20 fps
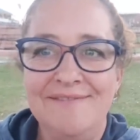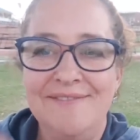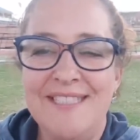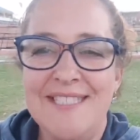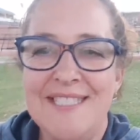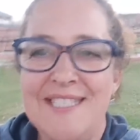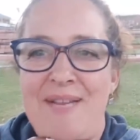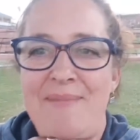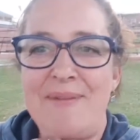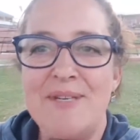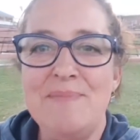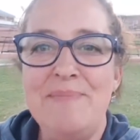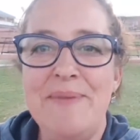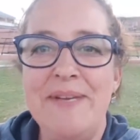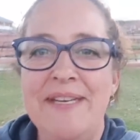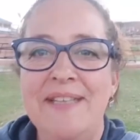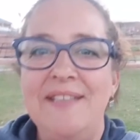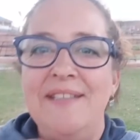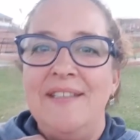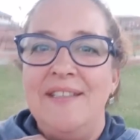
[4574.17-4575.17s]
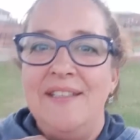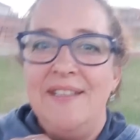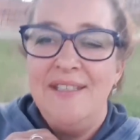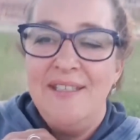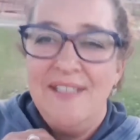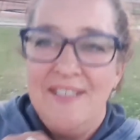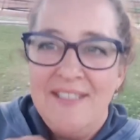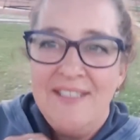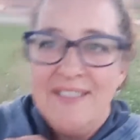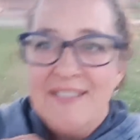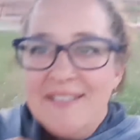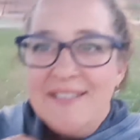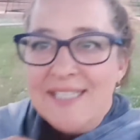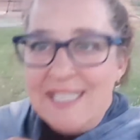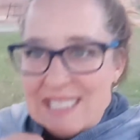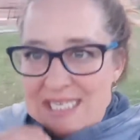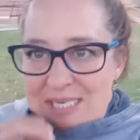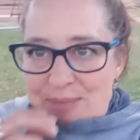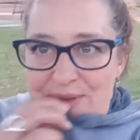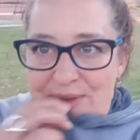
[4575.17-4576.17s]
That's so much better
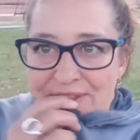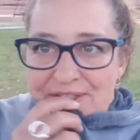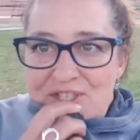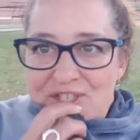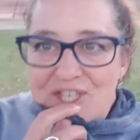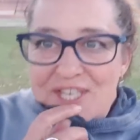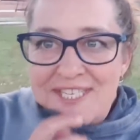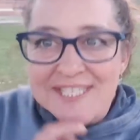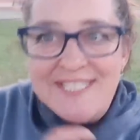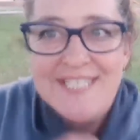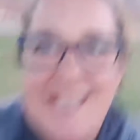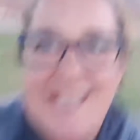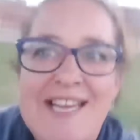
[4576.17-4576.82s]
when the chins